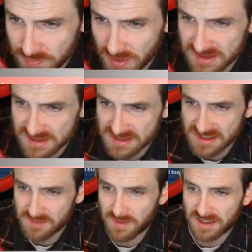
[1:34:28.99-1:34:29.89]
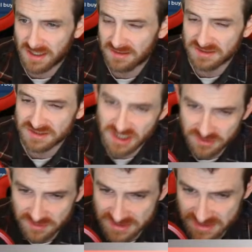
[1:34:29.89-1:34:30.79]
project that by Caitlyn
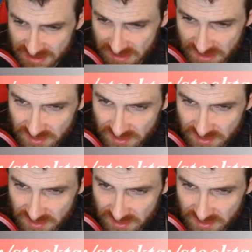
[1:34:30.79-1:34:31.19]
Jenner, isn't it?